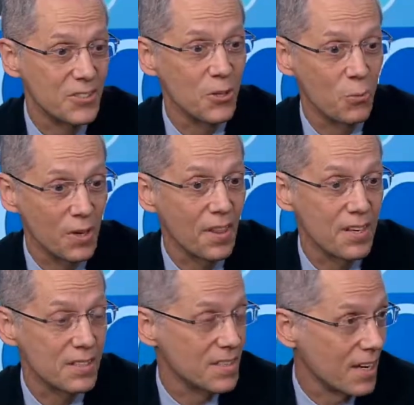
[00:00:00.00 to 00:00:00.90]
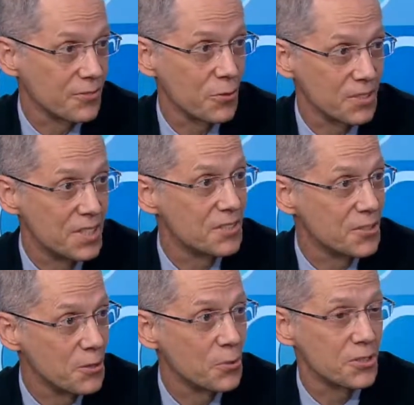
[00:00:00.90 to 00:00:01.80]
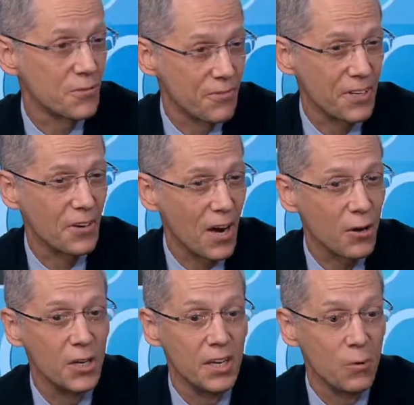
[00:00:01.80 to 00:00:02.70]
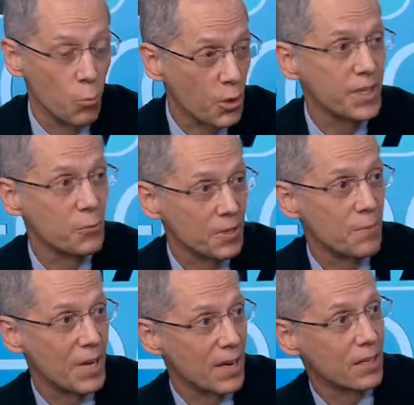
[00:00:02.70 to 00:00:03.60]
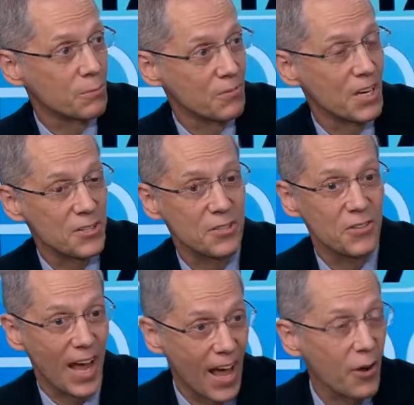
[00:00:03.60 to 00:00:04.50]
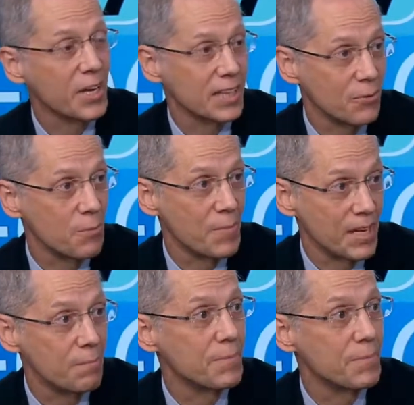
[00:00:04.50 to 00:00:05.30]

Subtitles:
And so one of the things the task force needs to do is to figure out, working with the medical profession, how to get them to make